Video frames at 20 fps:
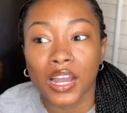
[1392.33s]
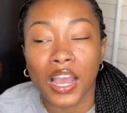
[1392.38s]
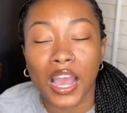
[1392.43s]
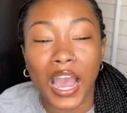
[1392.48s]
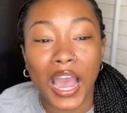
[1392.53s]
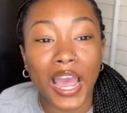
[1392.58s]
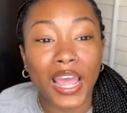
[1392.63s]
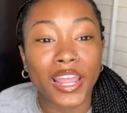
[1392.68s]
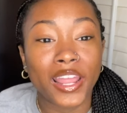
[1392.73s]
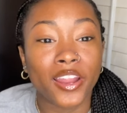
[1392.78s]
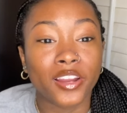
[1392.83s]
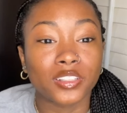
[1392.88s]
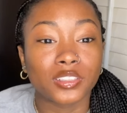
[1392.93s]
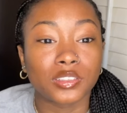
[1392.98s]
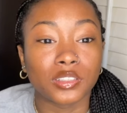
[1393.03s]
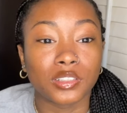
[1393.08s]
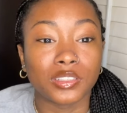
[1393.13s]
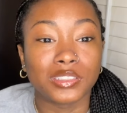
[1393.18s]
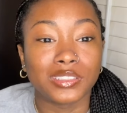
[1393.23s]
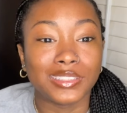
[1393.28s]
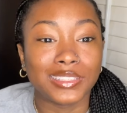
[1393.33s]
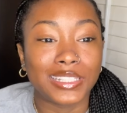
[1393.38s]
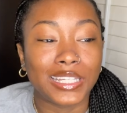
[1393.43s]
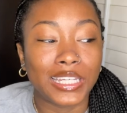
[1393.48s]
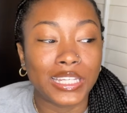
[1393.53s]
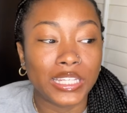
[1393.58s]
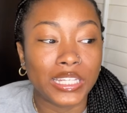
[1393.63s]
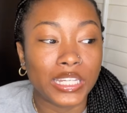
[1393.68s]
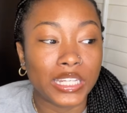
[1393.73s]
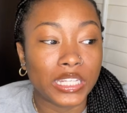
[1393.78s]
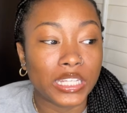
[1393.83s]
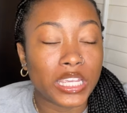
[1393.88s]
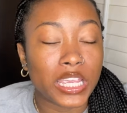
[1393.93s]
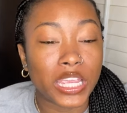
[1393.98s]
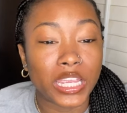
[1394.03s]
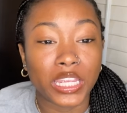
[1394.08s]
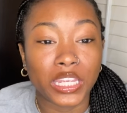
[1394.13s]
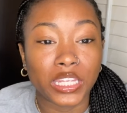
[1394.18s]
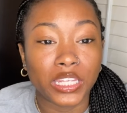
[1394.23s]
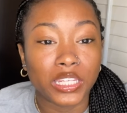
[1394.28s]
I answer to Kiki
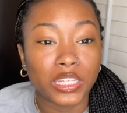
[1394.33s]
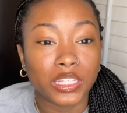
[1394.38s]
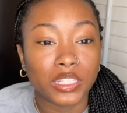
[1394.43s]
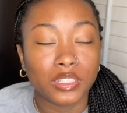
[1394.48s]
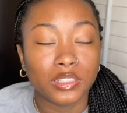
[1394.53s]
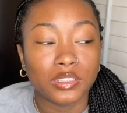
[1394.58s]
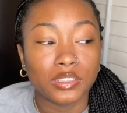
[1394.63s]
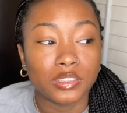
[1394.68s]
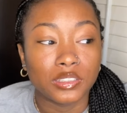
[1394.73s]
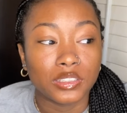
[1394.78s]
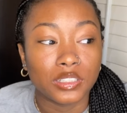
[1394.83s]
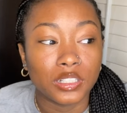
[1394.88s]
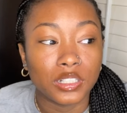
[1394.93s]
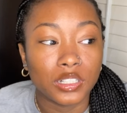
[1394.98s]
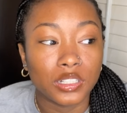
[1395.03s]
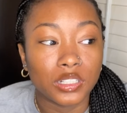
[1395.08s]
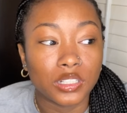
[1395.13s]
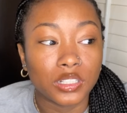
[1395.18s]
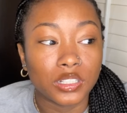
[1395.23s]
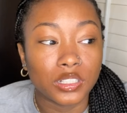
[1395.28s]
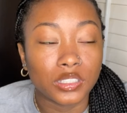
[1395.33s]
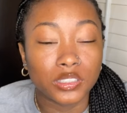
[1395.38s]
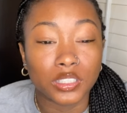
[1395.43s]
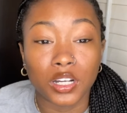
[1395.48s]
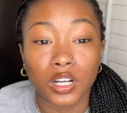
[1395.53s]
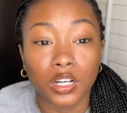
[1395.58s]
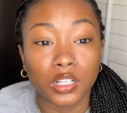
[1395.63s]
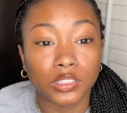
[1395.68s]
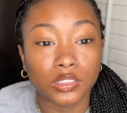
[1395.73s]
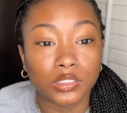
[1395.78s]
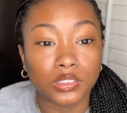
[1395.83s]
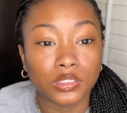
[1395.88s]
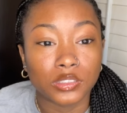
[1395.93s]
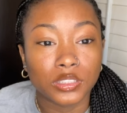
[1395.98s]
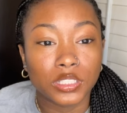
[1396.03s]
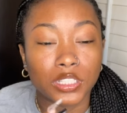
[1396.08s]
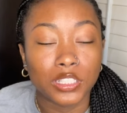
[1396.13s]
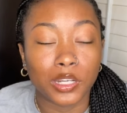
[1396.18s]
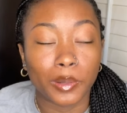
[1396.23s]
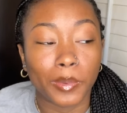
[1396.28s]
Kiki uh Yana,
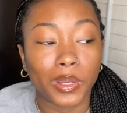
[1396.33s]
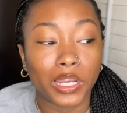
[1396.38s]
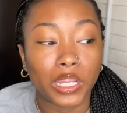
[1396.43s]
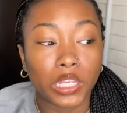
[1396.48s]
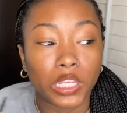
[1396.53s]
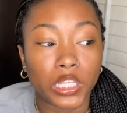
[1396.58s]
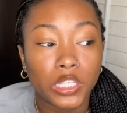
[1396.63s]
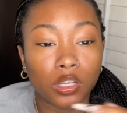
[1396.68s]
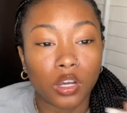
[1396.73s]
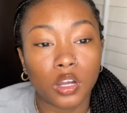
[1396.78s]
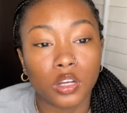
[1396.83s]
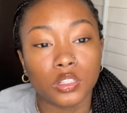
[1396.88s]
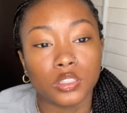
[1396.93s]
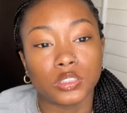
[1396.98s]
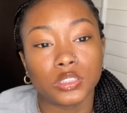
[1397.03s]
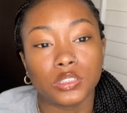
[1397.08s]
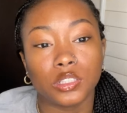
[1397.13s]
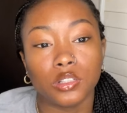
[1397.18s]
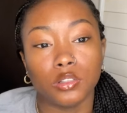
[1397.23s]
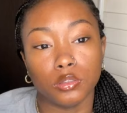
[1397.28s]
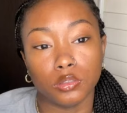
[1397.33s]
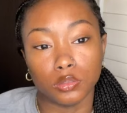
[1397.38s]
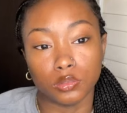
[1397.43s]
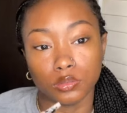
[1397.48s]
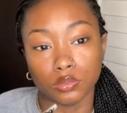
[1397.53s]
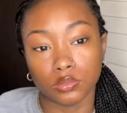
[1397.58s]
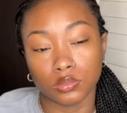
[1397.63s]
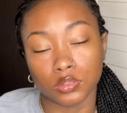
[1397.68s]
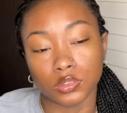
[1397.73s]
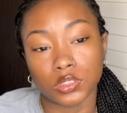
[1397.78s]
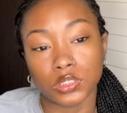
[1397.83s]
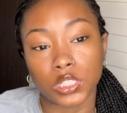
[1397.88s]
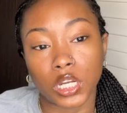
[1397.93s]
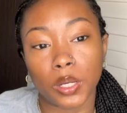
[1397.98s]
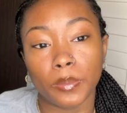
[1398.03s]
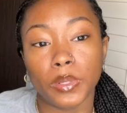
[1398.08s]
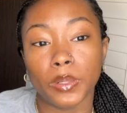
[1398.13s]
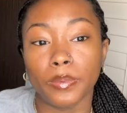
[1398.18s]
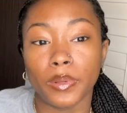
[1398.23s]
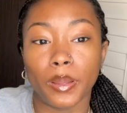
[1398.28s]
you know my name Keyuniaa, so certain
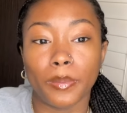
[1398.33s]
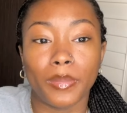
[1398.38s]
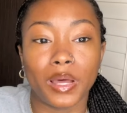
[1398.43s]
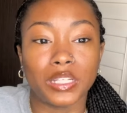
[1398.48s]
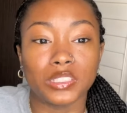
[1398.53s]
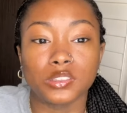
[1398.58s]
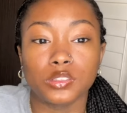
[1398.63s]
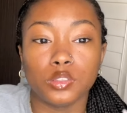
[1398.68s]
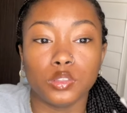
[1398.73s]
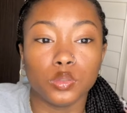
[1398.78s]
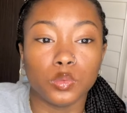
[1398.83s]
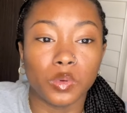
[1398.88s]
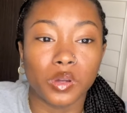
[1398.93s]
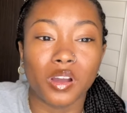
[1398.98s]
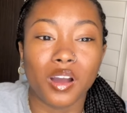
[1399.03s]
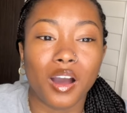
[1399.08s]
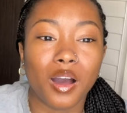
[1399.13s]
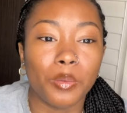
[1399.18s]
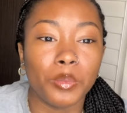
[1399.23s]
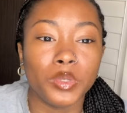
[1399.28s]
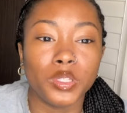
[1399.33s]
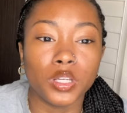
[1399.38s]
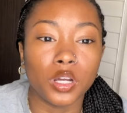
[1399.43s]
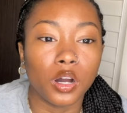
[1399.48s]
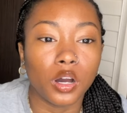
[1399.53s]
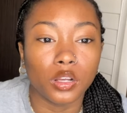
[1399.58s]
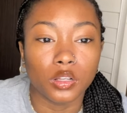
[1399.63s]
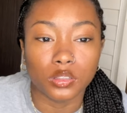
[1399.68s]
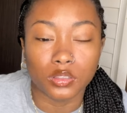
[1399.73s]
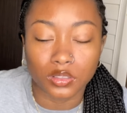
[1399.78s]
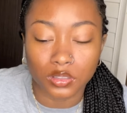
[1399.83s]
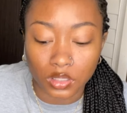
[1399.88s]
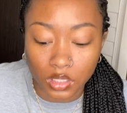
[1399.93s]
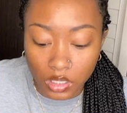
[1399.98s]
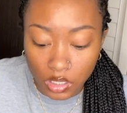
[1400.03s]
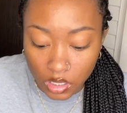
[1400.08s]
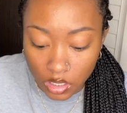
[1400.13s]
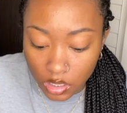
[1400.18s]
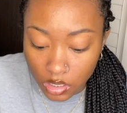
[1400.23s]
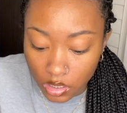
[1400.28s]
people at my school would call me Yana.
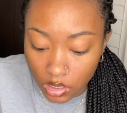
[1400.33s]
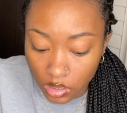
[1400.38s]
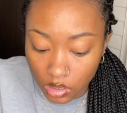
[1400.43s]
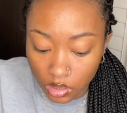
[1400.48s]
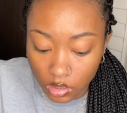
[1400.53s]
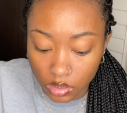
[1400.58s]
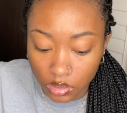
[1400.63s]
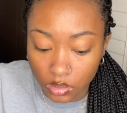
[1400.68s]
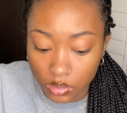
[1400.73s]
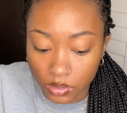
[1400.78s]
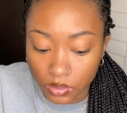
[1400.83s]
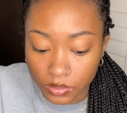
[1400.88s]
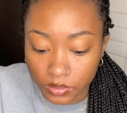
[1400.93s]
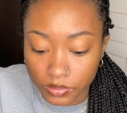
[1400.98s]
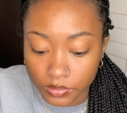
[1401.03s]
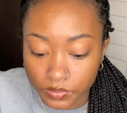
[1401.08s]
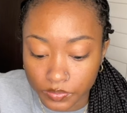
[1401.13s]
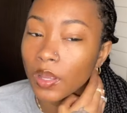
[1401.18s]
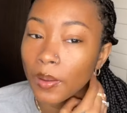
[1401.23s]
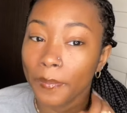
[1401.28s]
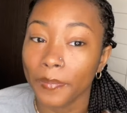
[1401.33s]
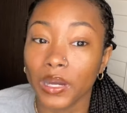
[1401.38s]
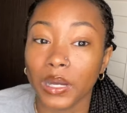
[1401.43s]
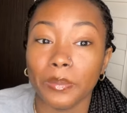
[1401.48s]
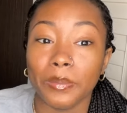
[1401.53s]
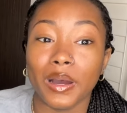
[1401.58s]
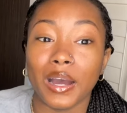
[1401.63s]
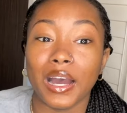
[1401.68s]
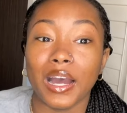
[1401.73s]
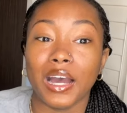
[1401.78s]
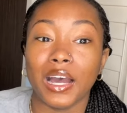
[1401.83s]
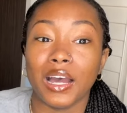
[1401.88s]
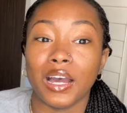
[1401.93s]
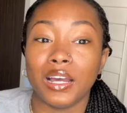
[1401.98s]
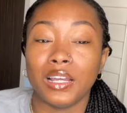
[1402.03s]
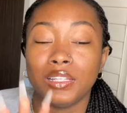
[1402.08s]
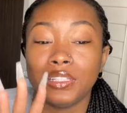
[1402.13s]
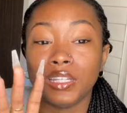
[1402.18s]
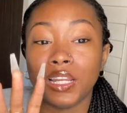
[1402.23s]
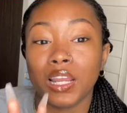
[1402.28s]
Um but my
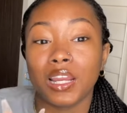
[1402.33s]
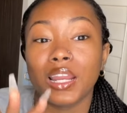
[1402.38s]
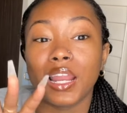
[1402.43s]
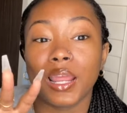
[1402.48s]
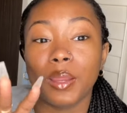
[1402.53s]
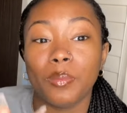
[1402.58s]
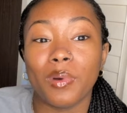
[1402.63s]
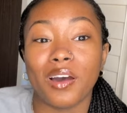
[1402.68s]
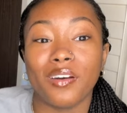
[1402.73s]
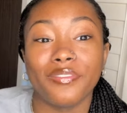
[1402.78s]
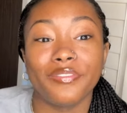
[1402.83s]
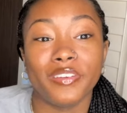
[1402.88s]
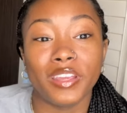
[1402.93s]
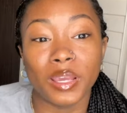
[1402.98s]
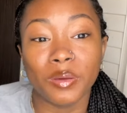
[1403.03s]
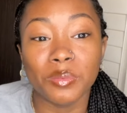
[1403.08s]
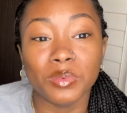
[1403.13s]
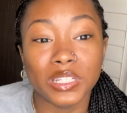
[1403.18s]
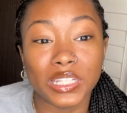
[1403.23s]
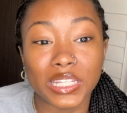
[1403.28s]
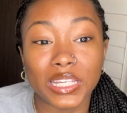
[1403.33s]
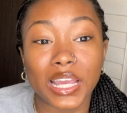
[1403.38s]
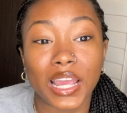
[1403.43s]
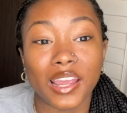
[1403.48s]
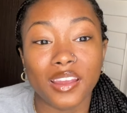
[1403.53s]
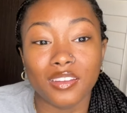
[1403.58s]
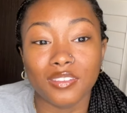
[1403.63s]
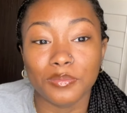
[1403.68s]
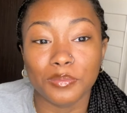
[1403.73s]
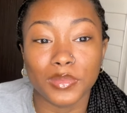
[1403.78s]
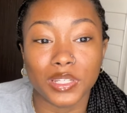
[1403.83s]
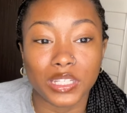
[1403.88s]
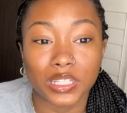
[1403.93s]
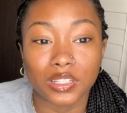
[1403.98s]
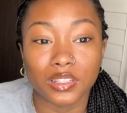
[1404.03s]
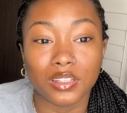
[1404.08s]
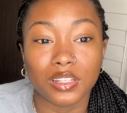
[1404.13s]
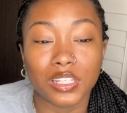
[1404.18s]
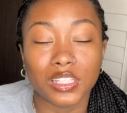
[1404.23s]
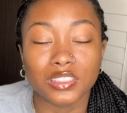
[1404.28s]
nickname my family gave
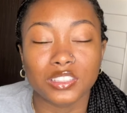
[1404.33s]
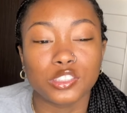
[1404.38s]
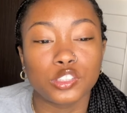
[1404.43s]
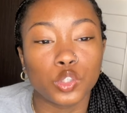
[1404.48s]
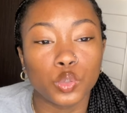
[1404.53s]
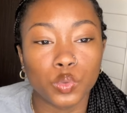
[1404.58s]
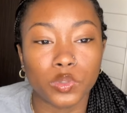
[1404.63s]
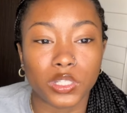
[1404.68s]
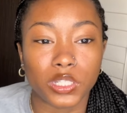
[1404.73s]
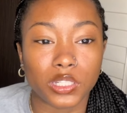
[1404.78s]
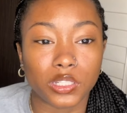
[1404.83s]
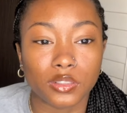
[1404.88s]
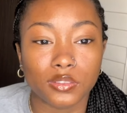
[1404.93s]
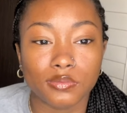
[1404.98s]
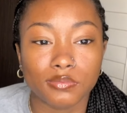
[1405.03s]
me is Tuki.